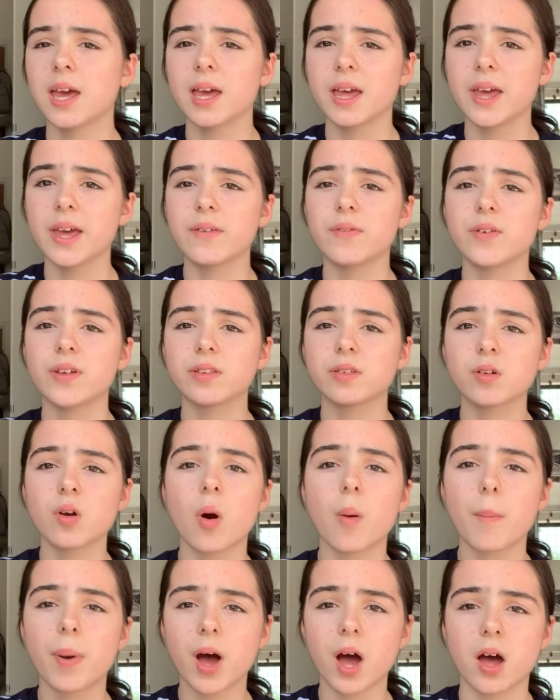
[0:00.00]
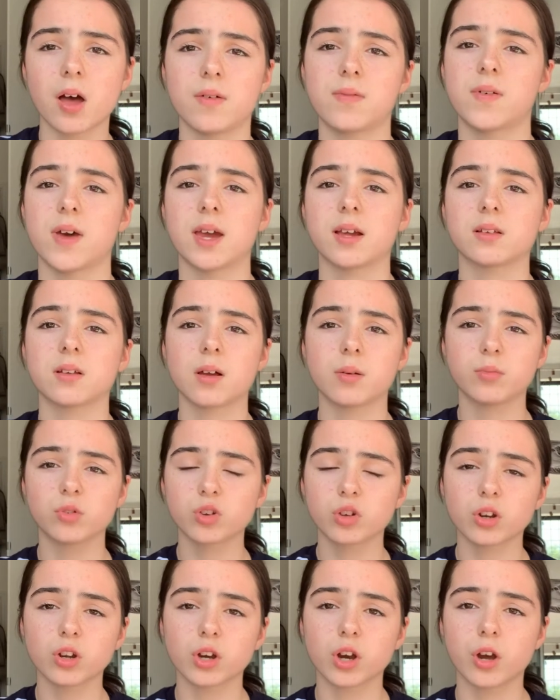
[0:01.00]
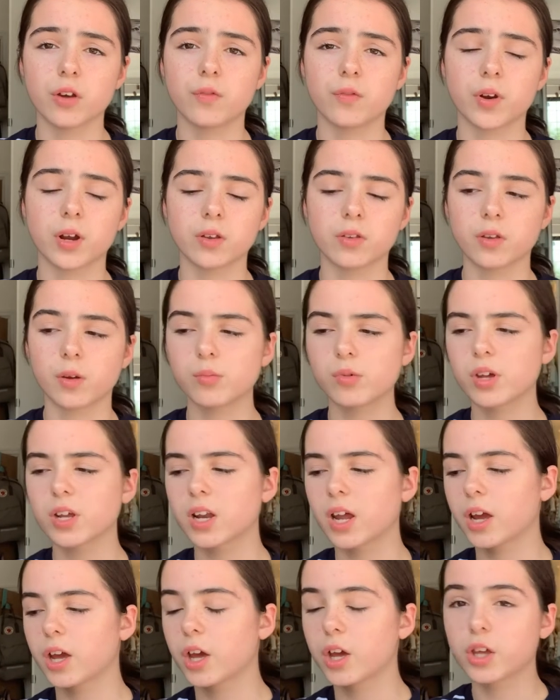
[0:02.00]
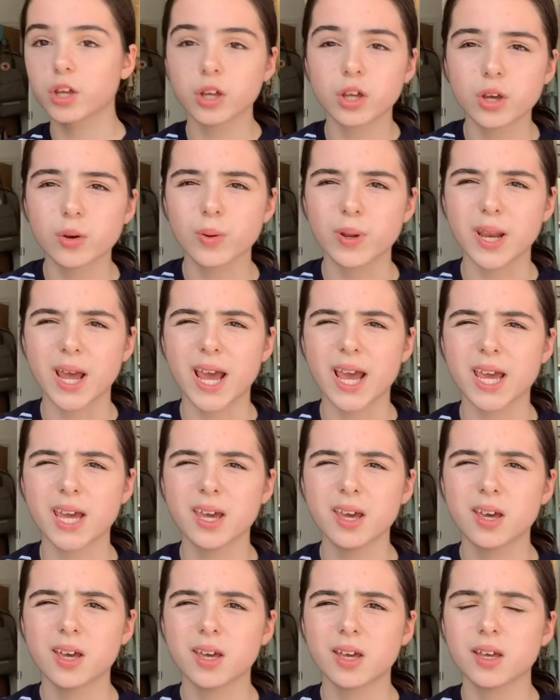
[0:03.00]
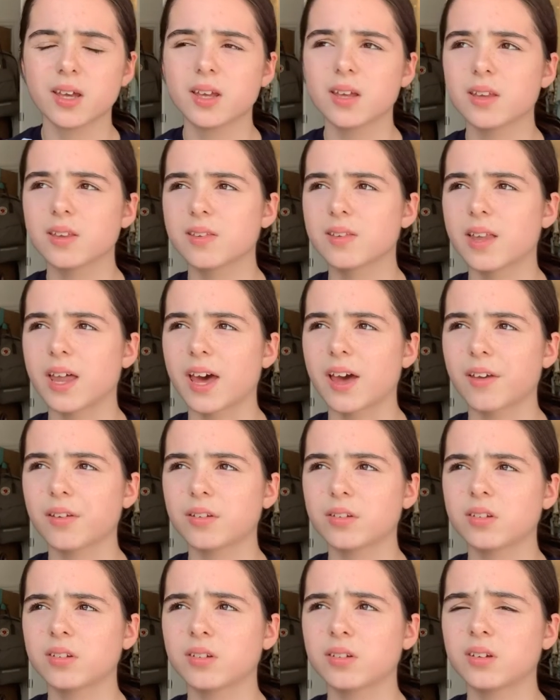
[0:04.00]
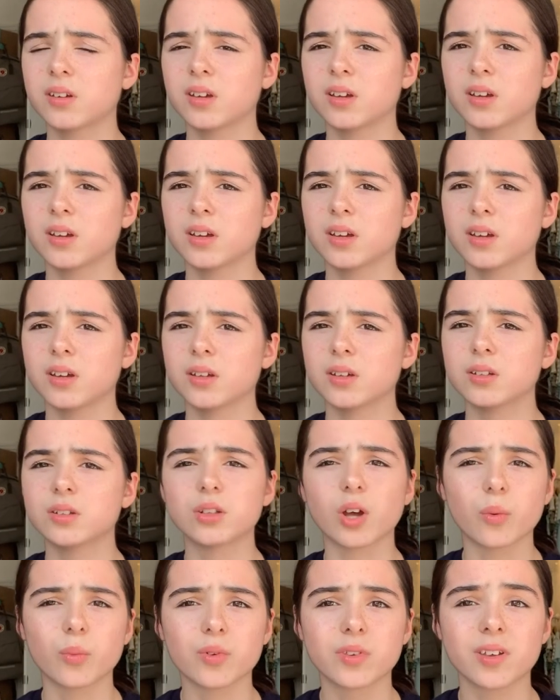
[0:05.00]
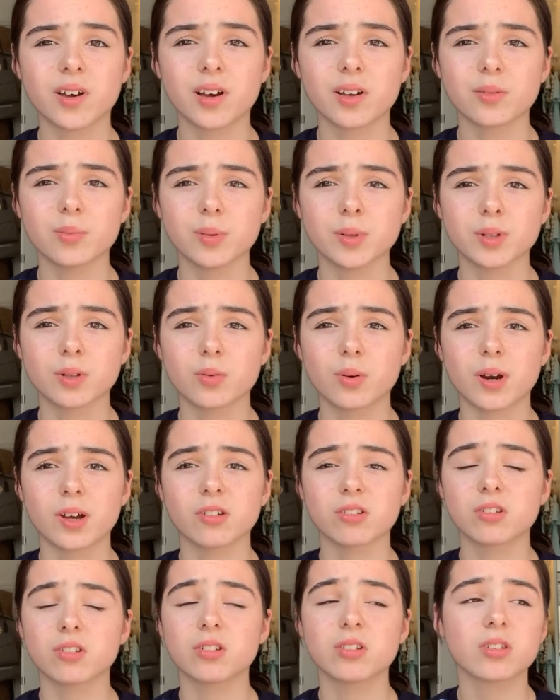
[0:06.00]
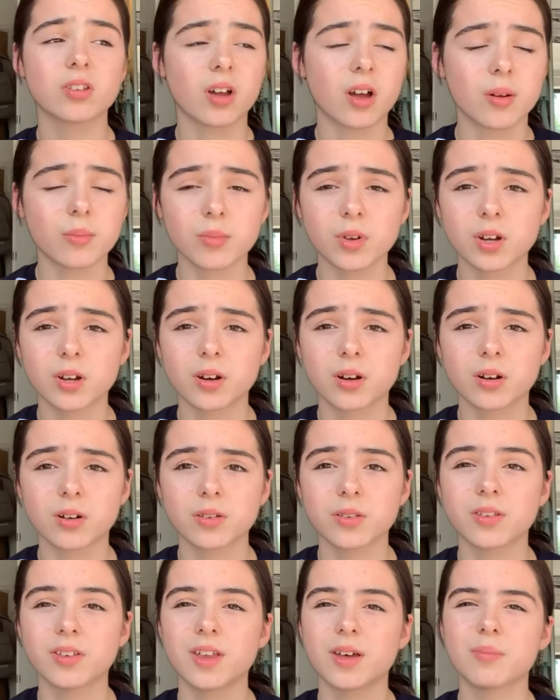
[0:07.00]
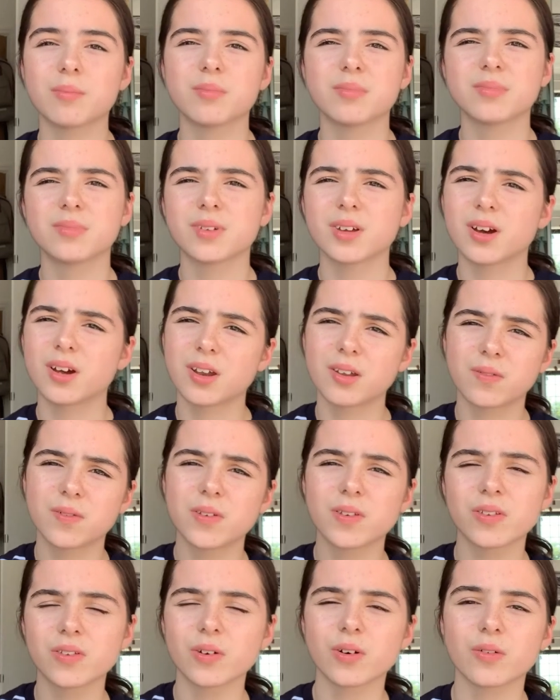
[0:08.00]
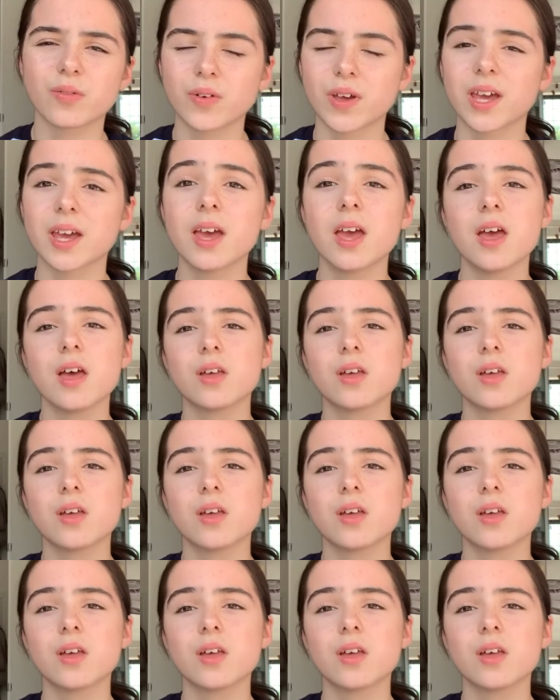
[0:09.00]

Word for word: if it's not perfect. I'm just going to go for it. So I'm doing like a Q&A slash no one's asked me the questions, I'm going to answer them kind of sort of thing.